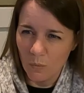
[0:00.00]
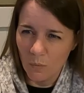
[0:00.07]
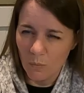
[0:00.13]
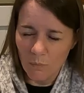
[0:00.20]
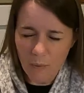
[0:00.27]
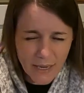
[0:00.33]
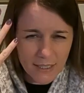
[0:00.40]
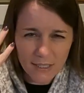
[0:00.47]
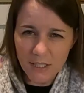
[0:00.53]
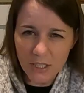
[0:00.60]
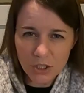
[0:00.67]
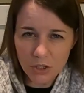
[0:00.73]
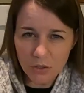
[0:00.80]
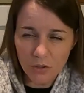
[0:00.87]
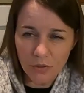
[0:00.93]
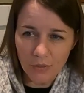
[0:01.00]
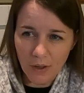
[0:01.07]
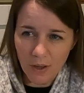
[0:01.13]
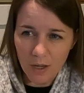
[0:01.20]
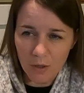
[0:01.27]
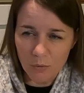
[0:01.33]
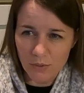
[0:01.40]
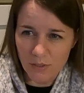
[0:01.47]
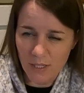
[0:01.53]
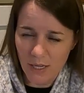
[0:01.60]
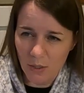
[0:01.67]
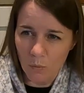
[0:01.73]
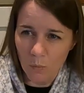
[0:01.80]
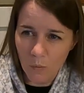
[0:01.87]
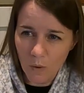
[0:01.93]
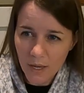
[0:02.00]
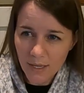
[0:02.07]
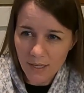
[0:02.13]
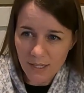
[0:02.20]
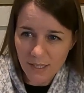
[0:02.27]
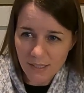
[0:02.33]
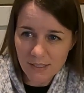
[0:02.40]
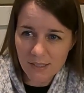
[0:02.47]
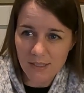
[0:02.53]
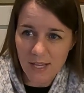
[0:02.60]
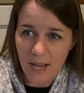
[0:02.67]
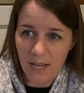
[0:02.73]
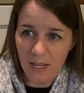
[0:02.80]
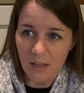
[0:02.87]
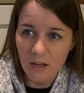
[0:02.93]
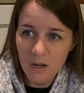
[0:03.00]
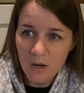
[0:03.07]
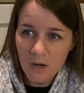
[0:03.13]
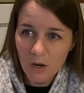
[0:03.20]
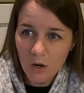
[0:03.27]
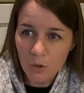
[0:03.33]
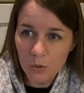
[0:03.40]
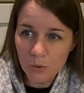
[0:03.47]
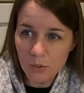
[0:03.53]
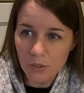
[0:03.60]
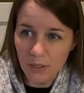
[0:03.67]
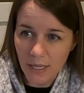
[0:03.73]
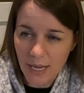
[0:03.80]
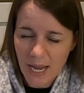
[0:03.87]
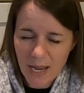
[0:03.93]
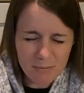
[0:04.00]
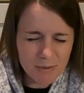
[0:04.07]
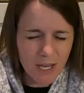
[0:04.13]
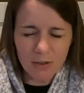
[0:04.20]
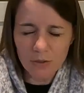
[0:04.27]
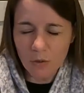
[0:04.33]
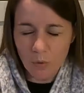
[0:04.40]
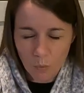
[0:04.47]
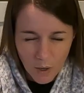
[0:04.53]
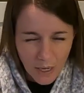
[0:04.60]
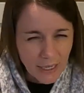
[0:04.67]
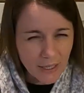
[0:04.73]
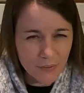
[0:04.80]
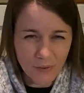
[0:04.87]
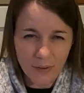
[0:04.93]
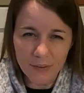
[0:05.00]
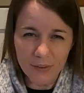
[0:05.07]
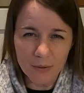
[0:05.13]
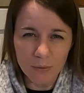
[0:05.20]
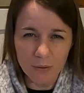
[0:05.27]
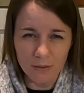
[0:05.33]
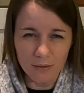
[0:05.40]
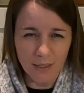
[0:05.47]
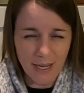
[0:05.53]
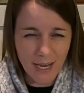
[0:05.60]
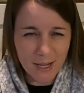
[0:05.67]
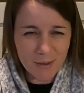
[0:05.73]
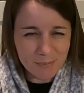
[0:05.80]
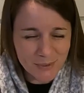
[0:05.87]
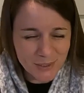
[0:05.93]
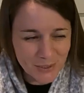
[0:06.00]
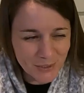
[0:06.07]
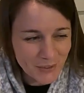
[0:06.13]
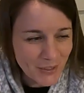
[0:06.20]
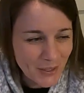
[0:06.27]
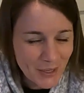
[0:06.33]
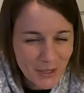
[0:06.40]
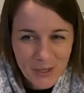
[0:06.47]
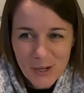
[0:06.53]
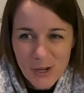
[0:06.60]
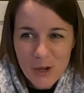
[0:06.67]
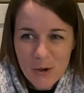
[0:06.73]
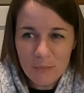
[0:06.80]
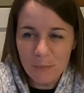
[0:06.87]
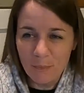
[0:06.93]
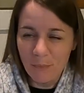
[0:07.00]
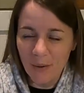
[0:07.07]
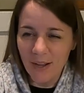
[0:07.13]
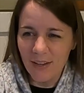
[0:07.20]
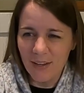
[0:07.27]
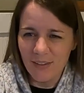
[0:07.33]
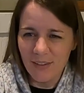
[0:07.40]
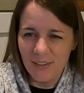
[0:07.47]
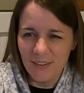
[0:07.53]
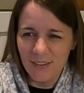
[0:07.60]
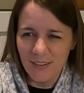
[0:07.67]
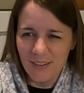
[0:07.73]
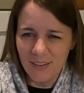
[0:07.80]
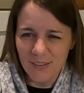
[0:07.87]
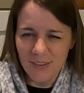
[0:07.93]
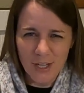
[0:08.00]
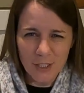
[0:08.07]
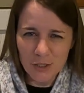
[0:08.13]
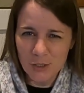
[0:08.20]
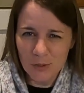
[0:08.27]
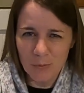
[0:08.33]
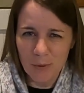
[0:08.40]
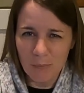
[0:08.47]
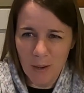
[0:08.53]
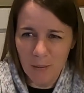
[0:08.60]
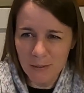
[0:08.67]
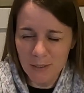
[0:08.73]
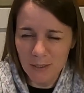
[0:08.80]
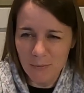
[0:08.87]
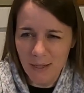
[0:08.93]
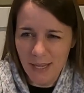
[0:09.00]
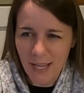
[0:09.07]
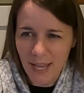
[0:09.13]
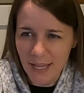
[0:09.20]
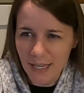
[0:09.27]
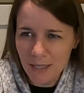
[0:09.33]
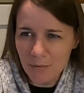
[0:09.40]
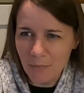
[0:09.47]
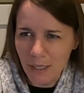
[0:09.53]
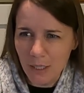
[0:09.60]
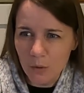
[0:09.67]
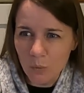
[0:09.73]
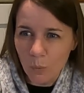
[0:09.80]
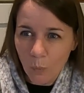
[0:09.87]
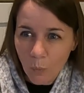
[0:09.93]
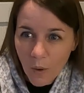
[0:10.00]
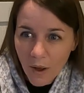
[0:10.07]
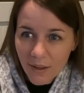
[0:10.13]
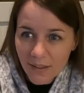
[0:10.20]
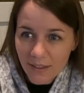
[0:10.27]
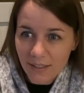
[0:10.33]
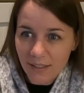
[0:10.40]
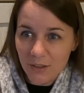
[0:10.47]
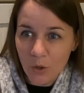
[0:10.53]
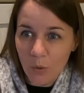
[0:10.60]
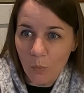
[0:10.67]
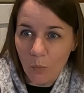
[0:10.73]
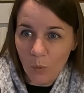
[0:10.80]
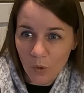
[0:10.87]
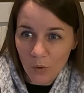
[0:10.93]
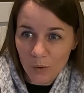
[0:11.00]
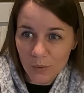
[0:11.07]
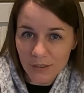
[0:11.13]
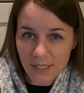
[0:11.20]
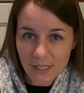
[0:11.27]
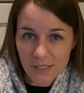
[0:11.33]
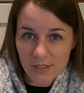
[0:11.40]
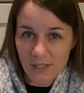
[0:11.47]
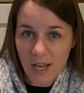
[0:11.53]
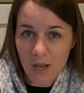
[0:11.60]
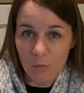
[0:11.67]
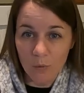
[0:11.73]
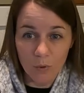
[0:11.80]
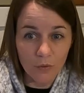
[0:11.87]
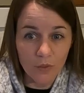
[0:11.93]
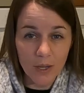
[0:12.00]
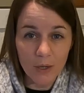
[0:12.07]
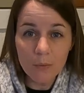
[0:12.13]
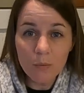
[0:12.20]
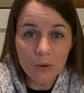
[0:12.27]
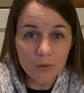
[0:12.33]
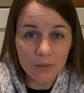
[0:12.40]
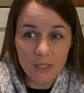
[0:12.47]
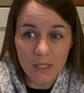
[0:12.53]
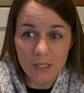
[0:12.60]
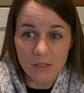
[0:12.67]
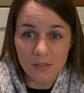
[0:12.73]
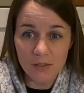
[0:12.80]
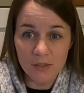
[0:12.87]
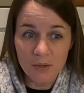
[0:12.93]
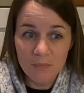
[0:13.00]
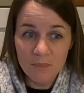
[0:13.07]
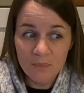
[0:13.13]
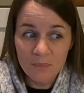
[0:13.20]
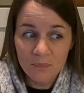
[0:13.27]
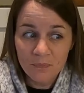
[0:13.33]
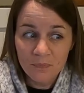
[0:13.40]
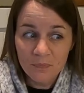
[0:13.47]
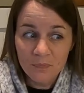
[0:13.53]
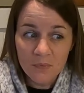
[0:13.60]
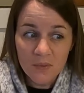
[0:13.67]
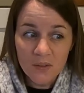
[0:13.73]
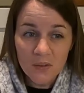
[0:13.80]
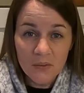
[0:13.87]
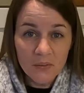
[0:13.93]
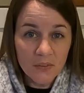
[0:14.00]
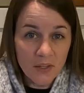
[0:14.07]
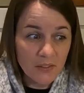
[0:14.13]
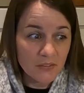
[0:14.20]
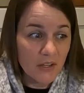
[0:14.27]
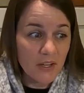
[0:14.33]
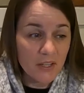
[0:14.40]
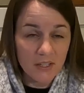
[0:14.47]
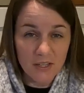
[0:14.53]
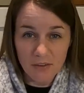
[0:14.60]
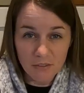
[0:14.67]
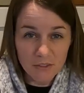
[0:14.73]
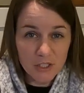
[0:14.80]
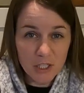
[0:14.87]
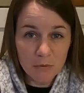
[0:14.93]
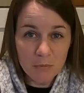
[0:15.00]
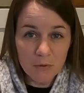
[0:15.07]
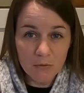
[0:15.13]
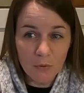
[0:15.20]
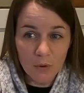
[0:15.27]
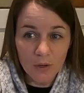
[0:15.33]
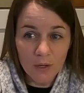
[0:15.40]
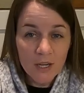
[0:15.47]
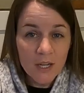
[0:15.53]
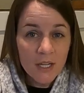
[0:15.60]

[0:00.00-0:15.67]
my initial thought was like, what is that? Are those lambs? I don't know why I thought they were lambs, but that's just what popped into my head. And I'm like, what in the world is that? Well, they were these things I had never seen before.